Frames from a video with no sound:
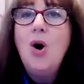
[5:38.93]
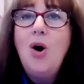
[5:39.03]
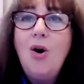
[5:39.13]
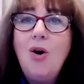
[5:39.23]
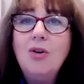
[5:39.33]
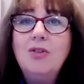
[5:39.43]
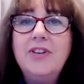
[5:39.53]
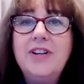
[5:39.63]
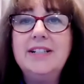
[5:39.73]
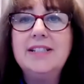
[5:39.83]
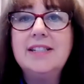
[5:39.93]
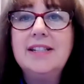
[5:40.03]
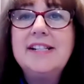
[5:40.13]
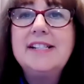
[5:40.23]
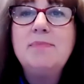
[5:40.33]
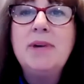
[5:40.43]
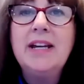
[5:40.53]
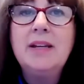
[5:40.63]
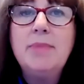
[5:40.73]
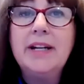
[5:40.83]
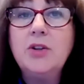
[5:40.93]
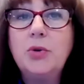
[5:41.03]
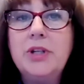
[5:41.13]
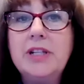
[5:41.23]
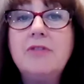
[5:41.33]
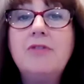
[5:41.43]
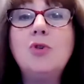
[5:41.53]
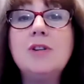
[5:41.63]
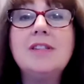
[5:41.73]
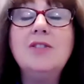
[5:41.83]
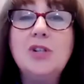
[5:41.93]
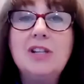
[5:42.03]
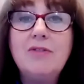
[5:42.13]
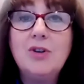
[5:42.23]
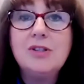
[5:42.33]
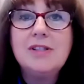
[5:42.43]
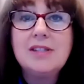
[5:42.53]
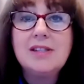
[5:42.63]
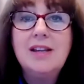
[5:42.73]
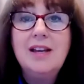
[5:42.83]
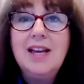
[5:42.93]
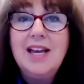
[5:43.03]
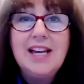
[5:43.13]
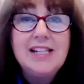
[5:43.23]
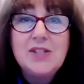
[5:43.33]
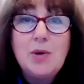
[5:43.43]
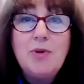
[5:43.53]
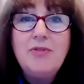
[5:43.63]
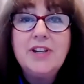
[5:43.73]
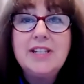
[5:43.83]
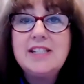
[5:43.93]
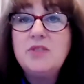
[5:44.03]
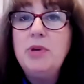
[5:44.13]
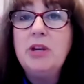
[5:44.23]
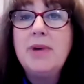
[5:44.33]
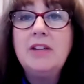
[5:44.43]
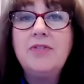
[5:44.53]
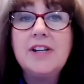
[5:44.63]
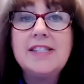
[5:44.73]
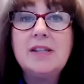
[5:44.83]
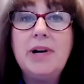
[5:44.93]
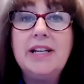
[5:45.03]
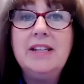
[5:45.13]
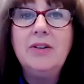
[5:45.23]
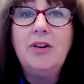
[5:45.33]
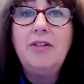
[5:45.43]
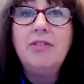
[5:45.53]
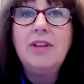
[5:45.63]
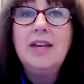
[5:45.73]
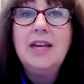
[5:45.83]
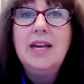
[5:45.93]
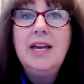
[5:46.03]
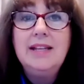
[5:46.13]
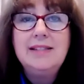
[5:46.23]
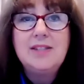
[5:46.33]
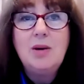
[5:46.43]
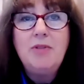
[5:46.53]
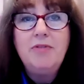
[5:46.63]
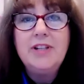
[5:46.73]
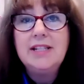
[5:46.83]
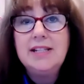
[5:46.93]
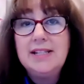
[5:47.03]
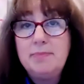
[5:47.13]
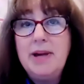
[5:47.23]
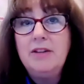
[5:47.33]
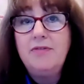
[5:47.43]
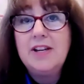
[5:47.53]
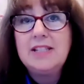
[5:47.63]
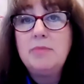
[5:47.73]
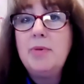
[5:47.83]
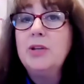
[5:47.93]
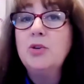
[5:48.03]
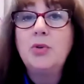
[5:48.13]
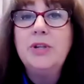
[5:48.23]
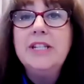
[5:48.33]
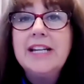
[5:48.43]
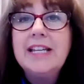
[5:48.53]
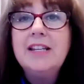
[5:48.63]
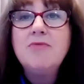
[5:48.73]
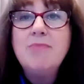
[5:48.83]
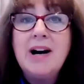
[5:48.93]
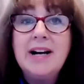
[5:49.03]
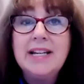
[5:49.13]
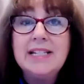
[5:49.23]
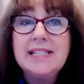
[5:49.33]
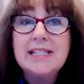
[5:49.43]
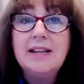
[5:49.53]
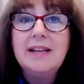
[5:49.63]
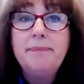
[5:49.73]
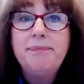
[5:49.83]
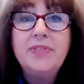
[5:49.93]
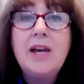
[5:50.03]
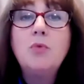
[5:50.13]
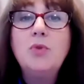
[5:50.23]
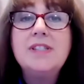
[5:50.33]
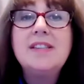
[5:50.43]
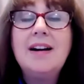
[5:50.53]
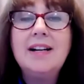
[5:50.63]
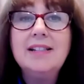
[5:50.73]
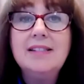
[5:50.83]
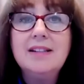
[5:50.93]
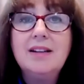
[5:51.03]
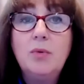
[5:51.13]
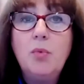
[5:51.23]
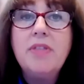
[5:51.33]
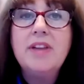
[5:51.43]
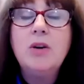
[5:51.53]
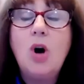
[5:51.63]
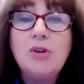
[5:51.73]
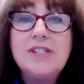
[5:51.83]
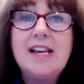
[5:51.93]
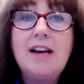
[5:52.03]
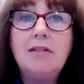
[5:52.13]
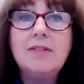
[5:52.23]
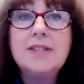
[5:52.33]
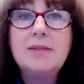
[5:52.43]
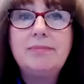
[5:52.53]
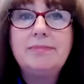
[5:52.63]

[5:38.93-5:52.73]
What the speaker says: All of it is made by the creative force in the universe. And some of it is being manifested by the earth, and some of it is manifested by the creative minds that reside within ourselves.